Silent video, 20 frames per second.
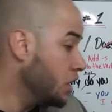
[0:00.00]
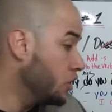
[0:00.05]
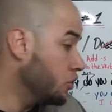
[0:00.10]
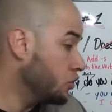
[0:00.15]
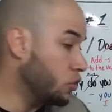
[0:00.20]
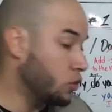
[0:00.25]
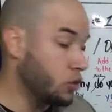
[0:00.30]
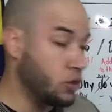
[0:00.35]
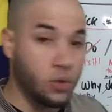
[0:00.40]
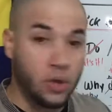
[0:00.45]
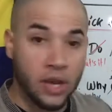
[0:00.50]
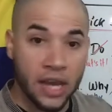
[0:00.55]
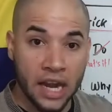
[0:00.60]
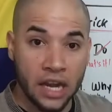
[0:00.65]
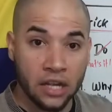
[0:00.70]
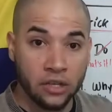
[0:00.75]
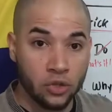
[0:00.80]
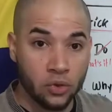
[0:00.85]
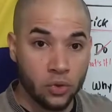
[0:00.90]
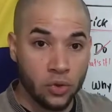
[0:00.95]
So you
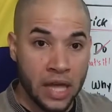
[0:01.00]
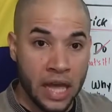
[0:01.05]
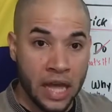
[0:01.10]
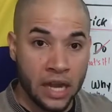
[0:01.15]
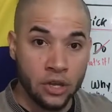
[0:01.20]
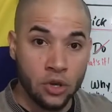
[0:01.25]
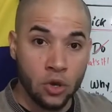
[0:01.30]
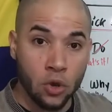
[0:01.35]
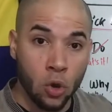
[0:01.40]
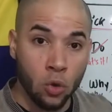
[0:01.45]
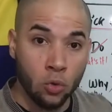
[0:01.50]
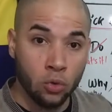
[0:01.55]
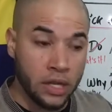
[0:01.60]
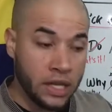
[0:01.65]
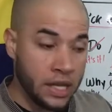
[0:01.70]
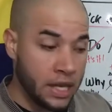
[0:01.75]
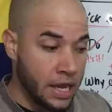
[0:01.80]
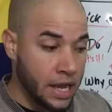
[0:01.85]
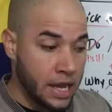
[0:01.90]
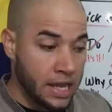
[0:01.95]
cannot do that. You
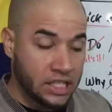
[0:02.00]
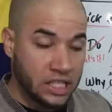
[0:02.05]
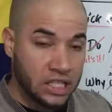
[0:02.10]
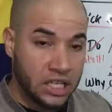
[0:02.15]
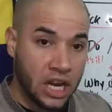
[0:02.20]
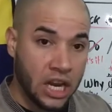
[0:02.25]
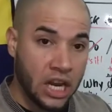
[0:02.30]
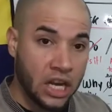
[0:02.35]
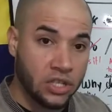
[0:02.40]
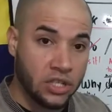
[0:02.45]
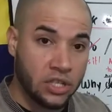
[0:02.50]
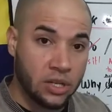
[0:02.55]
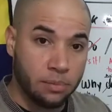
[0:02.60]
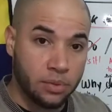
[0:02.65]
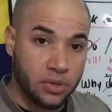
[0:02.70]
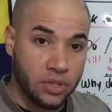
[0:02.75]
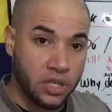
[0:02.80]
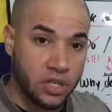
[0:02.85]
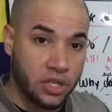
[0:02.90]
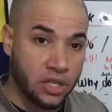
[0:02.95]
only change the
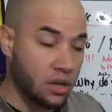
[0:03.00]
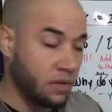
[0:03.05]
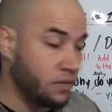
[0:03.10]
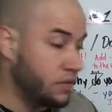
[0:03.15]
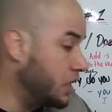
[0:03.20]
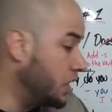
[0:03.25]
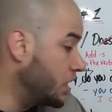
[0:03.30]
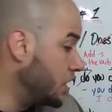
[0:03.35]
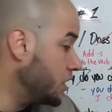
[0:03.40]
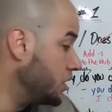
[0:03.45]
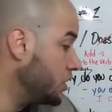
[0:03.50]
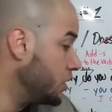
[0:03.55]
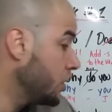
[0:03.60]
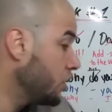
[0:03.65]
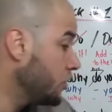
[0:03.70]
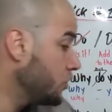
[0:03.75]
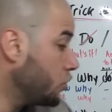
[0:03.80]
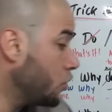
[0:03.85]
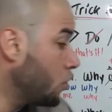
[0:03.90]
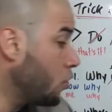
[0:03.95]
position of didn't.
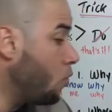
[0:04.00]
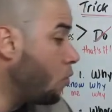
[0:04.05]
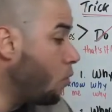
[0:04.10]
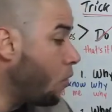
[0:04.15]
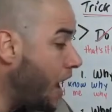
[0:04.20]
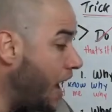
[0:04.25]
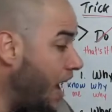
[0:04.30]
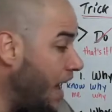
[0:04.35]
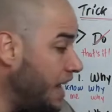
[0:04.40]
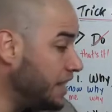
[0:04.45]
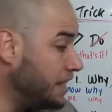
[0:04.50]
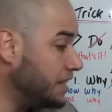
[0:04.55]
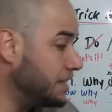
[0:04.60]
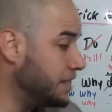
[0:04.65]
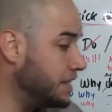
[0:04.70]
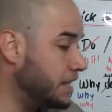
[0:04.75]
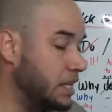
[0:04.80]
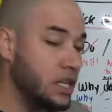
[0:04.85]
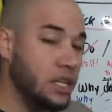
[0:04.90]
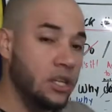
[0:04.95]
So why
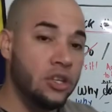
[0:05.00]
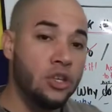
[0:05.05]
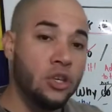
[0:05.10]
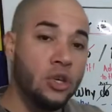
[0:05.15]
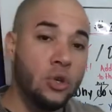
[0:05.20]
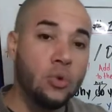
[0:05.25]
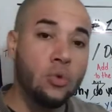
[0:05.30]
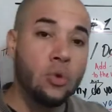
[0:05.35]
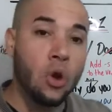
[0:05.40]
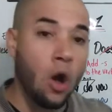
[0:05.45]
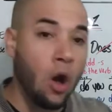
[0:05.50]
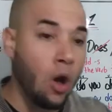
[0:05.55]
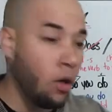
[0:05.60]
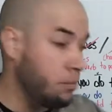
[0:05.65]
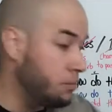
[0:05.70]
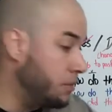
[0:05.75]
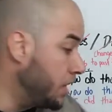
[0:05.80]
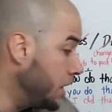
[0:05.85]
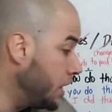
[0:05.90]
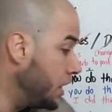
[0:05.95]
didn't you call
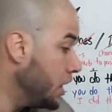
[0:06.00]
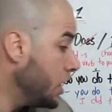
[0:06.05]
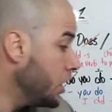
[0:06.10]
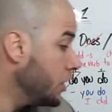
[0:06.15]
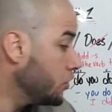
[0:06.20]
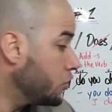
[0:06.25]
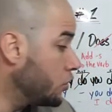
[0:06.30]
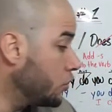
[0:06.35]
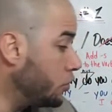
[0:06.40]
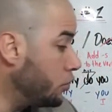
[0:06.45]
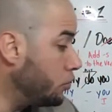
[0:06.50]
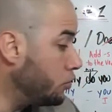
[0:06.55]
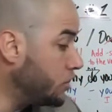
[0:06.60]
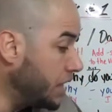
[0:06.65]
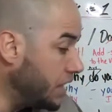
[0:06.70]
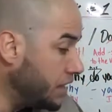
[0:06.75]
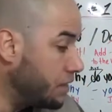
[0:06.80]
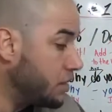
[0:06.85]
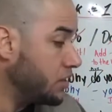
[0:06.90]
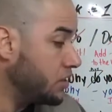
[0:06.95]
me? So you
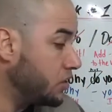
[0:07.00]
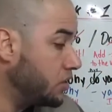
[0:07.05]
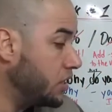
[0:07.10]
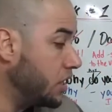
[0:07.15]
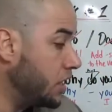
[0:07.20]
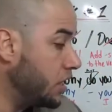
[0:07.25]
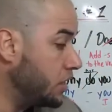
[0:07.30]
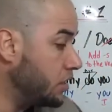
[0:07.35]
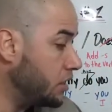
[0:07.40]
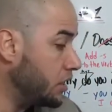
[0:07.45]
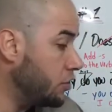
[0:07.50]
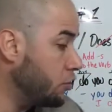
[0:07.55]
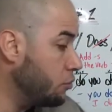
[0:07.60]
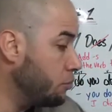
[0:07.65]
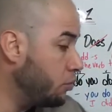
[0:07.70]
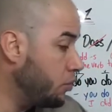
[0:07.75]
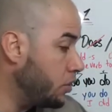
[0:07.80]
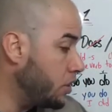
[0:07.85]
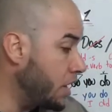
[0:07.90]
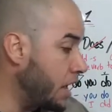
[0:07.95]
take this didn't and you
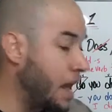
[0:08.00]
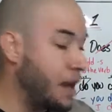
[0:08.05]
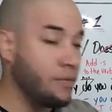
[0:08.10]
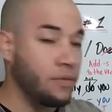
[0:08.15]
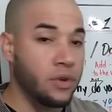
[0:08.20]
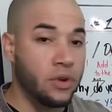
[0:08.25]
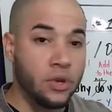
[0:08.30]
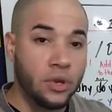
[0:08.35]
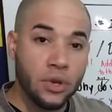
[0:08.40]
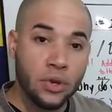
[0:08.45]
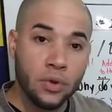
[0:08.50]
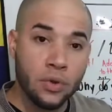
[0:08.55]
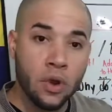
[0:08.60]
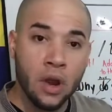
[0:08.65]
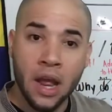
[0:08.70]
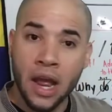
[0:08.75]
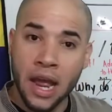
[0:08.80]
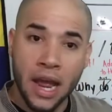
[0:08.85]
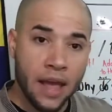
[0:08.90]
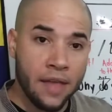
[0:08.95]
put it after you,
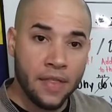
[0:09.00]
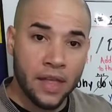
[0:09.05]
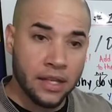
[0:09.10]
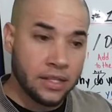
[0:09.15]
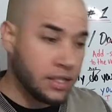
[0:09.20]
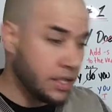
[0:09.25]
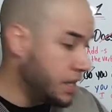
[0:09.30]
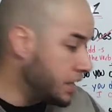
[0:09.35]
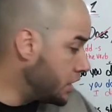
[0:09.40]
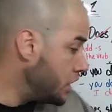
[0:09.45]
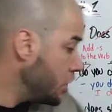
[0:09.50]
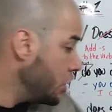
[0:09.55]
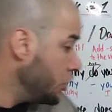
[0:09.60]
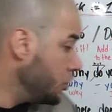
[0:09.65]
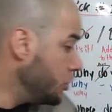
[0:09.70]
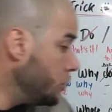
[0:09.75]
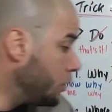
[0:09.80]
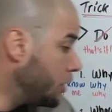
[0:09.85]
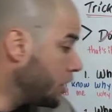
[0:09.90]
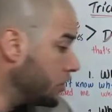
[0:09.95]
and that's it.
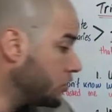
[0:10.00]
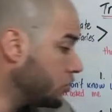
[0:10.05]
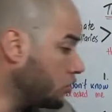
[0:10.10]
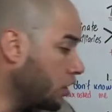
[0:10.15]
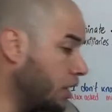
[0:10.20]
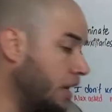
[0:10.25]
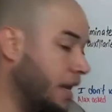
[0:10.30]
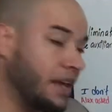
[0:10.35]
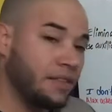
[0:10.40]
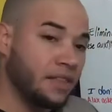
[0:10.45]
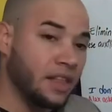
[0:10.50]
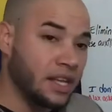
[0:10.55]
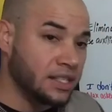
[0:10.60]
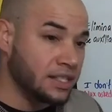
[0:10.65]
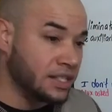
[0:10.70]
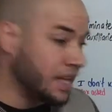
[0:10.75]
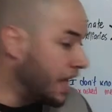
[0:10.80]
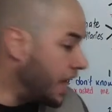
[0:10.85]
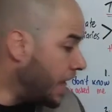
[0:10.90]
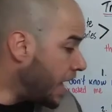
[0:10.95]
You can start like
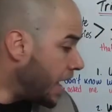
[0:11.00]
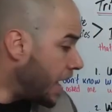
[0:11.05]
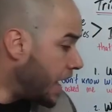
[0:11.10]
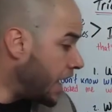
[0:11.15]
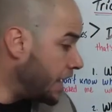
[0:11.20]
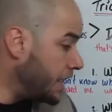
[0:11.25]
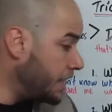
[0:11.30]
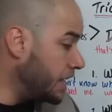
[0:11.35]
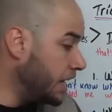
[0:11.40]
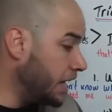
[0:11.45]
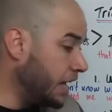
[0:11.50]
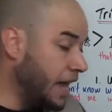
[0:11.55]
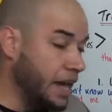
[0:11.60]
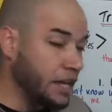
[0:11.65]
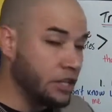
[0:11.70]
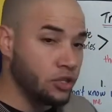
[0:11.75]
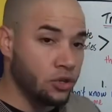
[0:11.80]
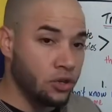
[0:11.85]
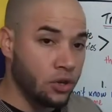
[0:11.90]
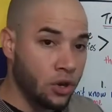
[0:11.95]
this. I'd
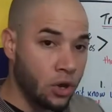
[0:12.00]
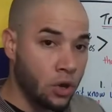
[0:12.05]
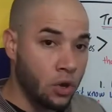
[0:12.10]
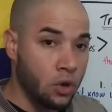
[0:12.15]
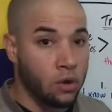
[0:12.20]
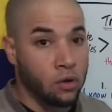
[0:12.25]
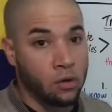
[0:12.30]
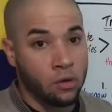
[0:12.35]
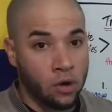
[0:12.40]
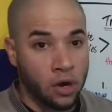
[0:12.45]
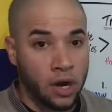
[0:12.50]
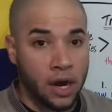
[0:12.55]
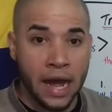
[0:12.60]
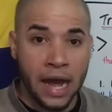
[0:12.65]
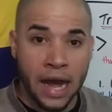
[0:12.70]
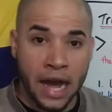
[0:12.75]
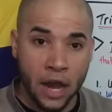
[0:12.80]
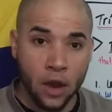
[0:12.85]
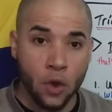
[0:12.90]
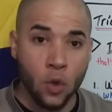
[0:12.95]
like to know, or
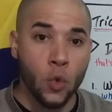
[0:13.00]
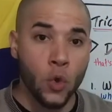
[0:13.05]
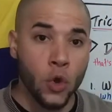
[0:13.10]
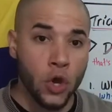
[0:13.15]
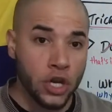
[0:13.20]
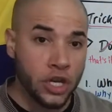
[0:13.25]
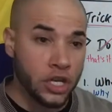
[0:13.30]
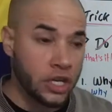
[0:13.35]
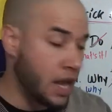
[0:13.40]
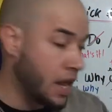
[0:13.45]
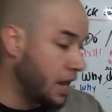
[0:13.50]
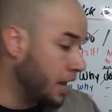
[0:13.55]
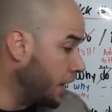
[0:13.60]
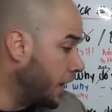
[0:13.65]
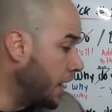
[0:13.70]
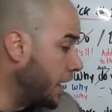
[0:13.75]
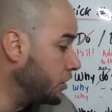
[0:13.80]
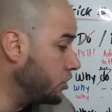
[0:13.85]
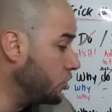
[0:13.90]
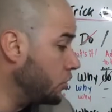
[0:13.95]
I would
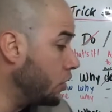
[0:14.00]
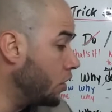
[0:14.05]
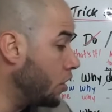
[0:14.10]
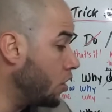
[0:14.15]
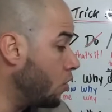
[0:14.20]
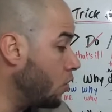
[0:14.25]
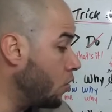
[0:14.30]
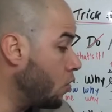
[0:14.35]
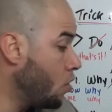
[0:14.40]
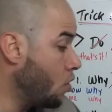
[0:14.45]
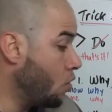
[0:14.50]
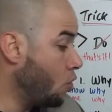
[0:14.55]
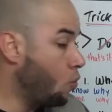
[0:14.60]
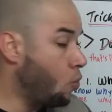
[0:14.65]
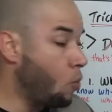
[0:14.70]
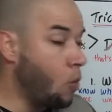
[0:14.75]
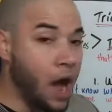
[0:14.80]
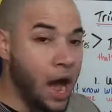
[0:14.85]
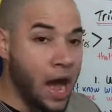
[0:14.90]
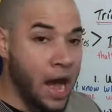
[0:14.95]
like to know
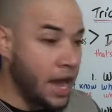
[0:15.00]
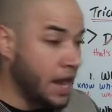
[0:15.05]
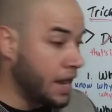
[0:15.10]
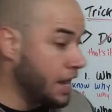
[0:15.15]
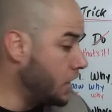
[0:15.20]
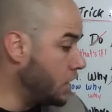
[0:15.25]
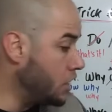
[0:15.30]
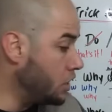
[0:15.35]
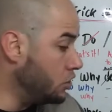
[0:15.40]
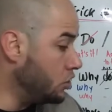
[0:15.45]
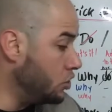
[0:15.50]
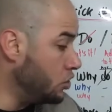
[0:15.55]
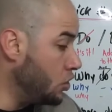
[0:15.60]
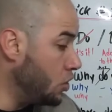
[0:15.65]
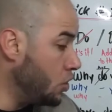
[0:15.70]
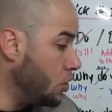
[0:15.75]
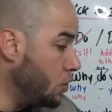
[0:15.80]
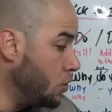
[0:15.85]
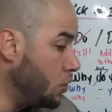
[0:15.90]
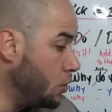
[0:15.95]
why
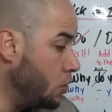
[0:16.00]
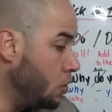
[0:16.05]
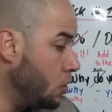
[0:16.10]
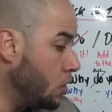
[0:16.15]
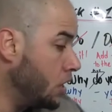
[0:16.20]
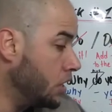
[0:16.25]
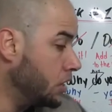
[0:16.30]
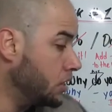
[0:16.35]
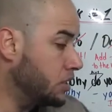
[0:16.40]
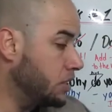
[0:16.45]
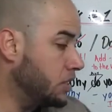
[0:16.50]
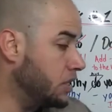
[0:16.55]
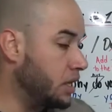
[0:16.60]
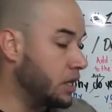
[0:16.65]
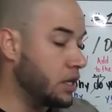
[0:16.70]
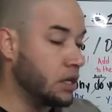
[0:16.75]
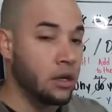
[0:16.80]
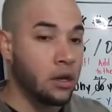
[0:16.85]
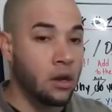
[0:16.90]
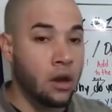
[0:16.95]
you
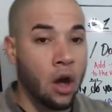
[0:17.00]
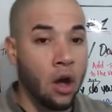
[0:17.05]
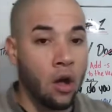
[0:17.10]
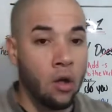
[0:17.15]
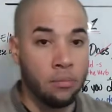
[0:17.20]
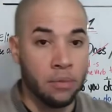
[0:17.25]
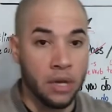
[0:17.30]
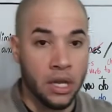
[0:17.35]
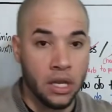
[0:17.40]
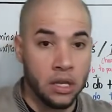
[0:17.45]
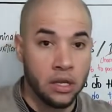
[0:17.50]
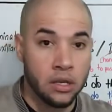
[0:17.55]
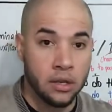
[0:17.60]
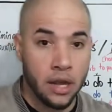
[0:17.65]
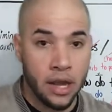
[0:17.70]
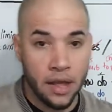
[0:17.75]
didn't call me.